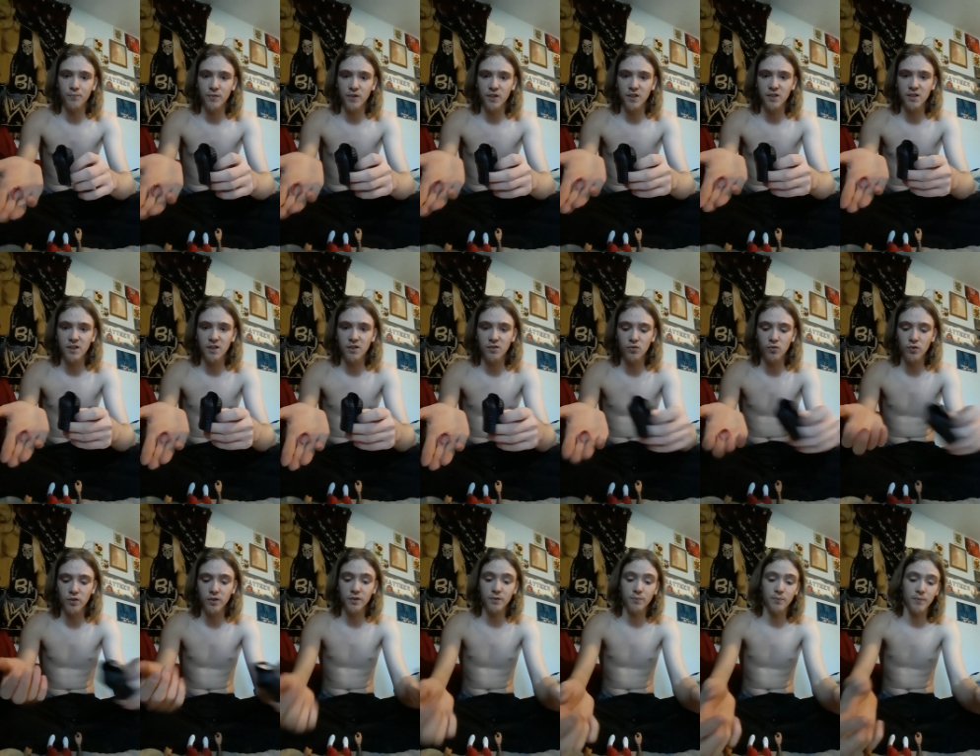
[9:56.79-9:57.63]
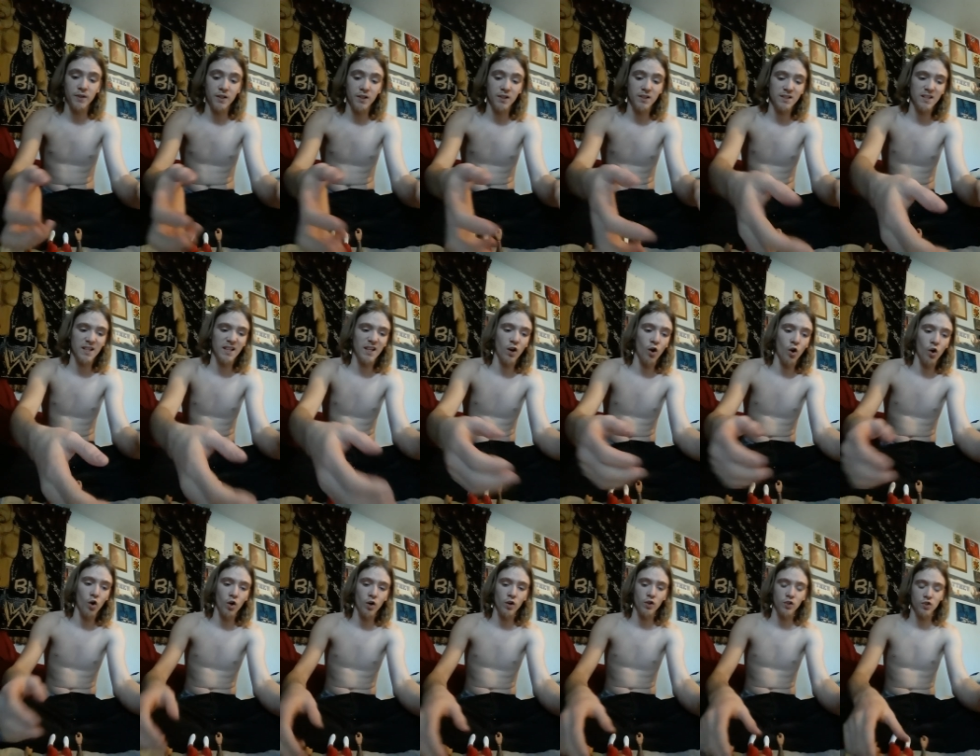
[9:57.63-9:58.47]
accessories because they
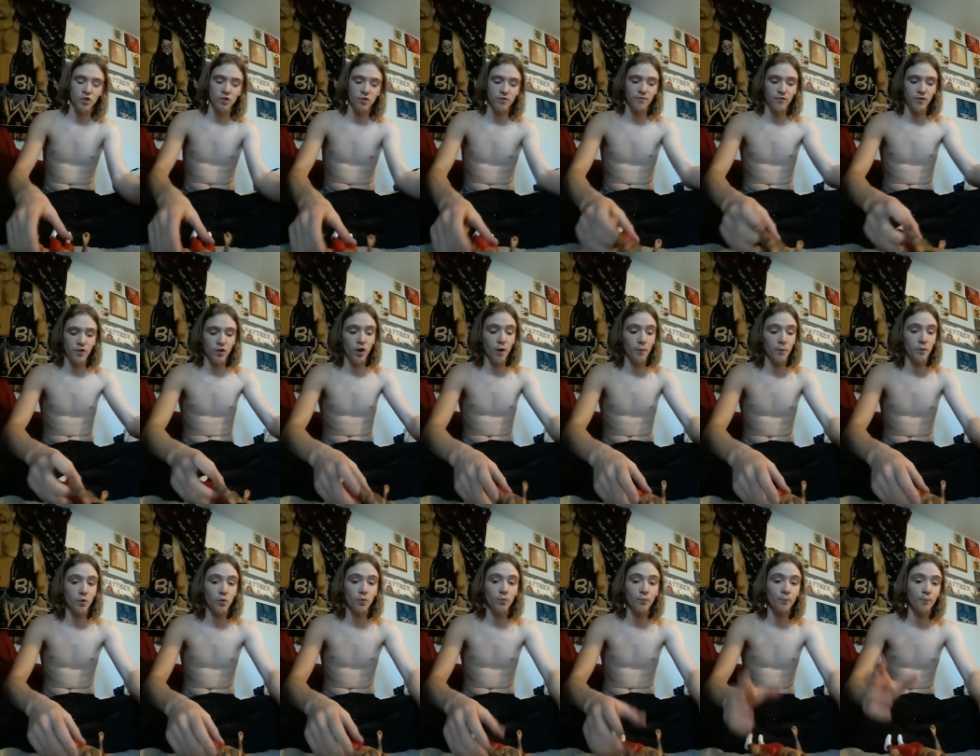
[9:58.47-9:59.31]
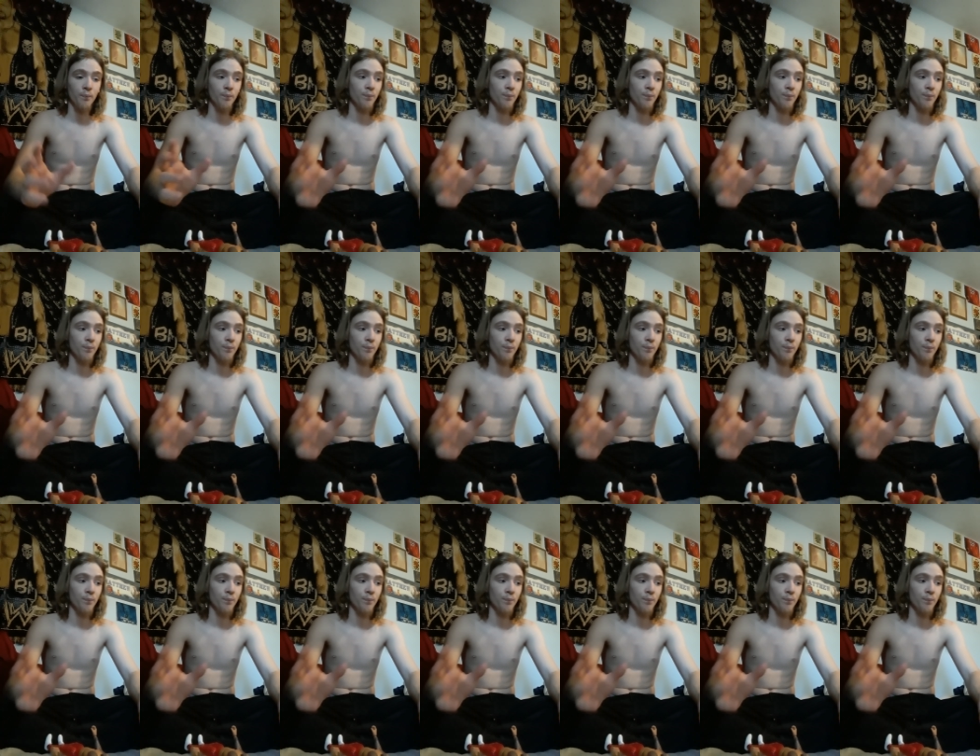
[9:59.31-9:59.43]
are just phenomenal.